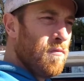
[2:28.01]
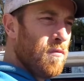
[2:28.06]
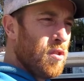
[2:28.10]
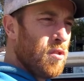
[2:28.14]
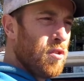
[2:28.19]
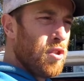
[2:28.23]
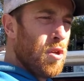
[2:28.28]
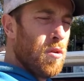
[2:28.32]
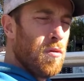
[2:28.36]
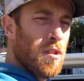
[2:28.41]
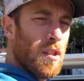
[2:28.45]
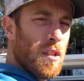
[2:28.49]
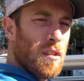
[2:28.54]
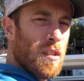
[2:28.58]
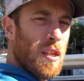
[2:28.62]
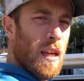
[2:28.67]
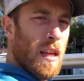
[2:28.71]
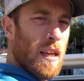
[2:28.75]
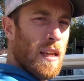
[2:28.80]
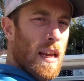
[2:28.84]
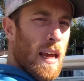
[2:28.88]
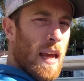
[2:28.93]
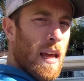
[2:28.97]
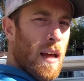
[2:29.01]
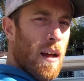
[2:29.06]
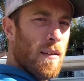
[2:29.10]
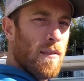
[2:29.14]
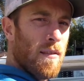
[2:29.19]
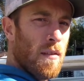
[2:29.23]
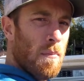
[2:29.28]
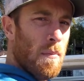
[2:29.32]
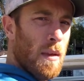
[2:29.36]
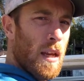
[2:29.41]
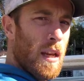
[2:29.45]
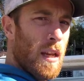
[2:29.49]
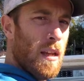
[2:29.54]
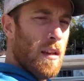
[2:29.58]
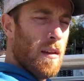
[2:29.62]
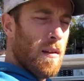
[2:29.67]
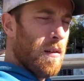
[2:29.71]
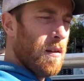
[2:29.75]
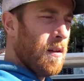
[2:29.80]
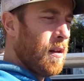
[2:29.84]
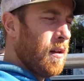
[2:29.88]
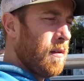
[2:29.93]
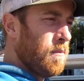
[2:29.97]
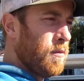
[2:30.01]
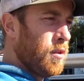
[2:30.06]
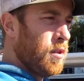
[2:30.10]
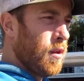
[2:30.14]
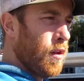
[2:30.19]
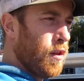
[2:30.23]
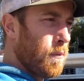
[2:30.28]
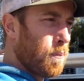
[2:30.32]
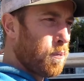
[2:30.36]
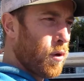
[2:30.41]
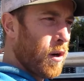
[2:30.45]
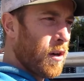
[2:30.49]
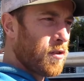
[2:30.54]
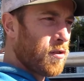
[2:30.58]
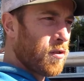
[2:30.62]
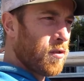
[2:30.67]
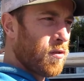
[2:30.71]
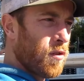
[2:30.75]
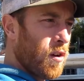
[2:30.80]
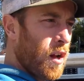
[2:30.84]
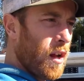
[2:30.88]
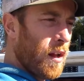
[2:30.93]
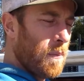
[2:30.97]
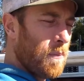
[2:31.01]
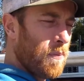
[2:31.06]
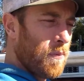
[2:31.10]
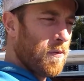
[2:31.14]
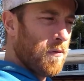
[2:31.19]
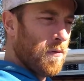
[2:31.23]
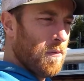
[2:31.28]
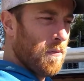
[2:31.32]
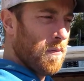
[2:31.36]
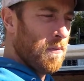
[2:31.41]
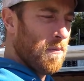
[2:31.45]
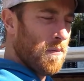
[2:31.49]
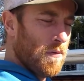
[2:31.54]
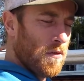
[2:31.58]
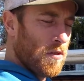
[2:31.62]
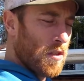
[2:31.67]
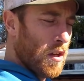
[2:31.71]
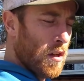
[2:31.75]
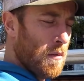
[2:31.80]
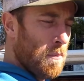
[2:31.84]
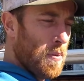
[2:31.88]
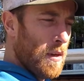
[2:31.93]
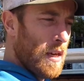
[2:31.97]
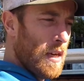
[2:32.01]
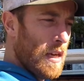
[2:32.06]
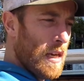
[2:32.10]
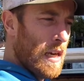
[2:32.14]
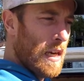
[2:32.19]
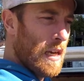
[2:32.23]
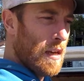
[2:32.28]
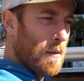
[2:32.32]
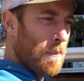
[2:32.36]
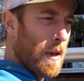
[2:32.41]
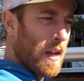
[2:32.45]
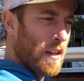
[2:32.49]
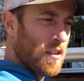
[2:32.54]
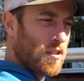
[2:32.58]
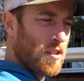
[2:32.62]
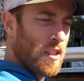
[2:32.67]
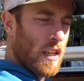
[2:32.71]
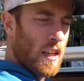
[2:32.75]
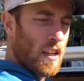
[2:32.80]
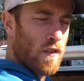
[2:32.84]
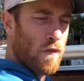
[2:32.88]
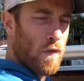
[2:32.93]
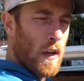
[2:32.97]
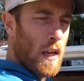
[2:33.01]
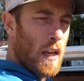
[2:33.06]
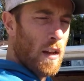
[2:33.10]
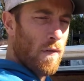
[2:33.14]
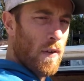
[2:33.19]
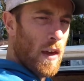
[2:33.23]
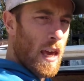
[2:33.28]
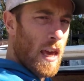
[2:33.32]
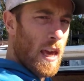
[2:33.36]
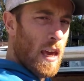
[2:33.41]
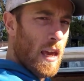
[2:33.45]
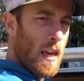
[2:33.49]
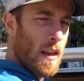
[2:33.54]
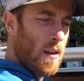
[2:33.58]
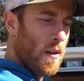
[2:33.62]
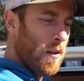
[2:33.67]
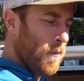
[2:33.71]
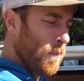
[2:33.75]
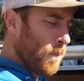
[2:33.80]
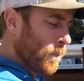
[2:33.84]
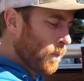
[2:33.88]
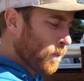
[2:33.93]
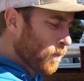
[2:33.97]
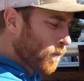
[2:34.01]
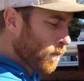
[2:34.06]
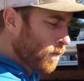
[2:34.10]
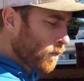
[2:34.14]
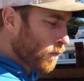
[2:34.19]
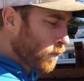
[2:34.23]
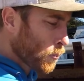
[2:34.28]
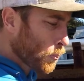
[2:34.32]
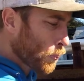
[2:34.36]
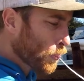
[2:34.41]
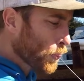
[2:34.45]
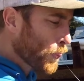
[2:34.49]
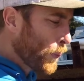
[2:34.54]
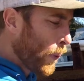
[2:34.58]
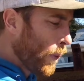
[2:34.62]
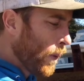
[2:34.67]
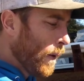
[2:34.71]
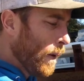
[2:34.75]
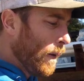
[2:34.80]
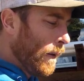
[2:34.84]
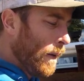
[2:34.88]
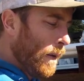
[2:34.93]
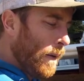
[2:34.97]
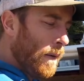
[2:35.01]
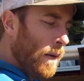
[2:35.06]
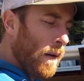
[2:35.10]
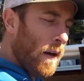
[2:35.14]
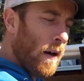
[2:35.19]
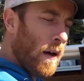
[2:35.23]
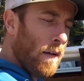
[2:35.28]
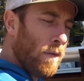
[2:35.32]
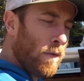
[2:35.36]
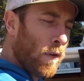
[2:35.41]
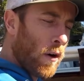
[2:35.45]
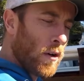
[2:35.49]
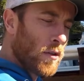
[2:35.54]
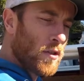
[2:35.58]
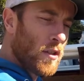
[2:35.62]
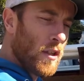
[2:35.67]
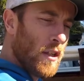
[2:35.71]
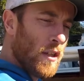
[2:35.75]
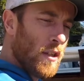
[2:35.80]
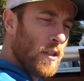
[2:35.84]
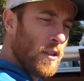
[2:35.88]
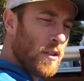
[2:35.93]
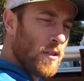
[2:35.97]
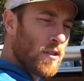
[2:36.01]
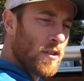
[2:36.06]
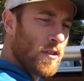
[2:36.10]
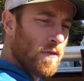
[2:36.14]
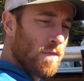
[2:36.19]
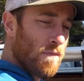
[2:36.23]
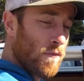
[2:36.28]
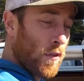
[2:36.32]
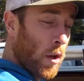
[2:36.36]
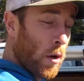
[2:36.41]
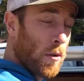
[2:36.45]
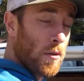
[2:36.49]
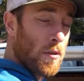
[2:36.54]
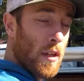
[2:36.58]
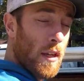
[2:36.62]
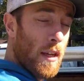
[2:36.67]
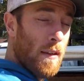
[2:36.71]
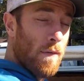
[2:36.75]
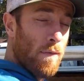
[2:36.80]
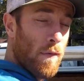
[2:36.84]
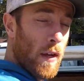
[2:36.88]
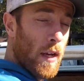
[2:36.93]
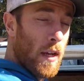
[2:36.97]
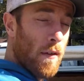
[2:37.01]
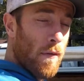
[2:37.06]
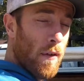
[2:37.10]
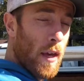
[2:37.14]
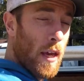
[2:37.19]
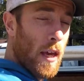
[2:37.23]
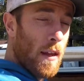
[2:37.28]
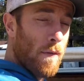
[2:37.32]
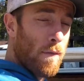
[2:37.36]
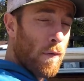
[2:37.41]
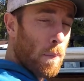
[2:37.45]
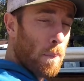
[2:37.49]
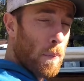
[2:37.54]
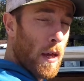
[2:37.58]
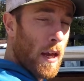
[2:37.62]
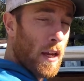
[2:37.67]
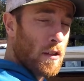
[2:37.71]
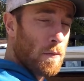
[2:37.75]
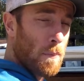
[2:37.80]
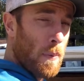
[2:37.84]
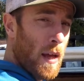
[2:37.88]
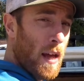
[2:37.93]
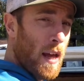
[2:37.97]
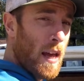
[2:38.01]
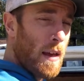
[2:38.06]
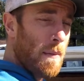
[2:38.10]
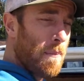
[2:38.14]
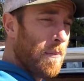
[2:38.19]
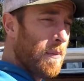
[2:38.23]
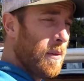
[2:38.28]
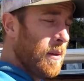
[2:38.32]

using ten gallons a minute, um, you know the pressure drops. It's going to be about six feet of head uh, versus thirteen feet of head for PEX pipe.